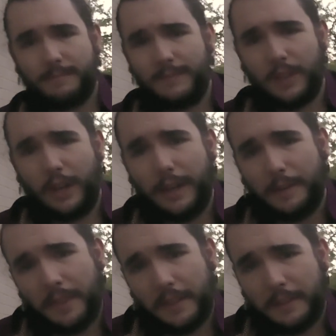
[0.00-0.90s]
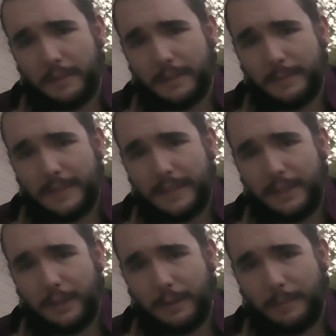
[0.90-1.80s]
Sorry, I thought there was a
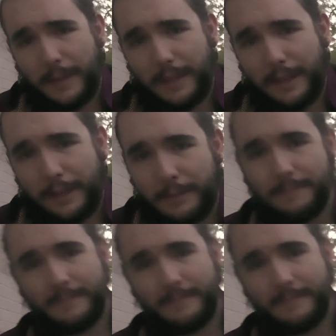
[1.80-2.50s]
mosquito on my leg.